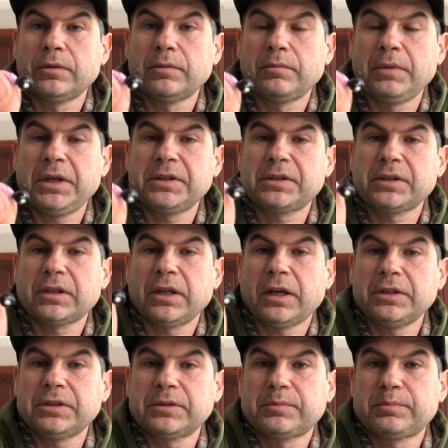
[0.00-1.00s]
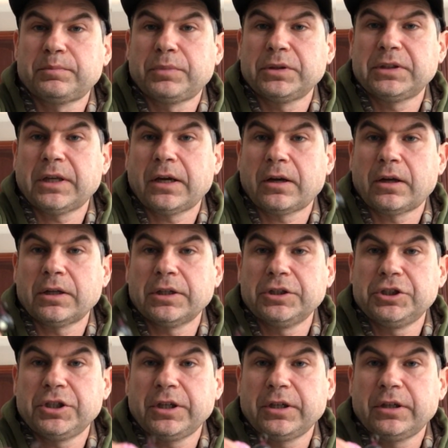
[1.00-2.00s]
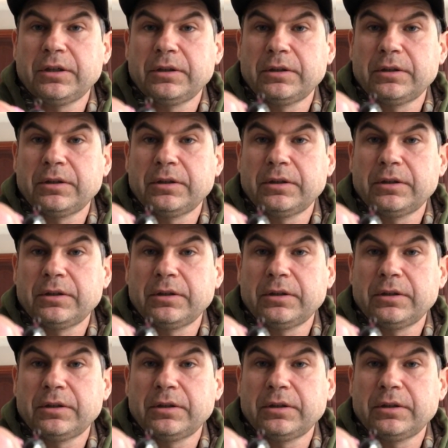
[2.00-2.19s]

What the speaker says: Basically, I just put that on a jig.